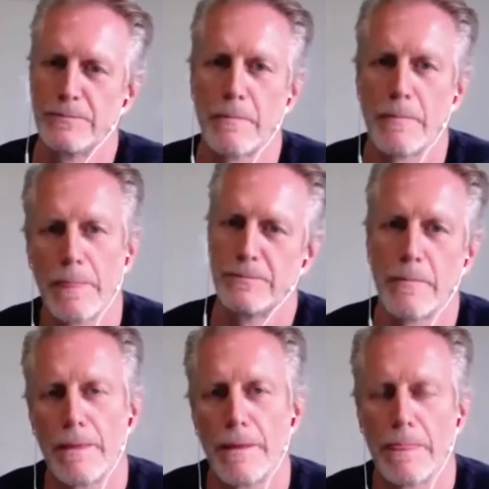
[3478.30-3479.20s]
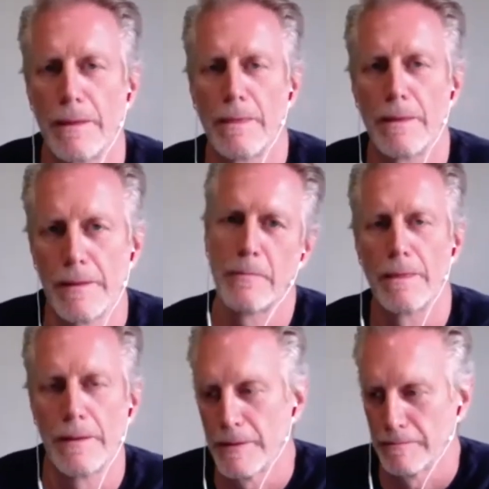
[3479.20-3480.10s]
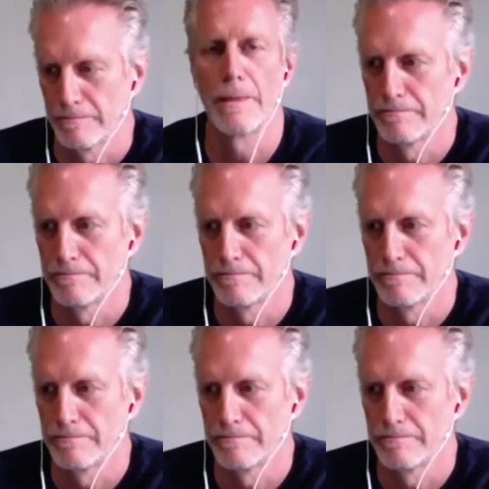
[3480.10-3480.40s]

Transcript: you can get you can get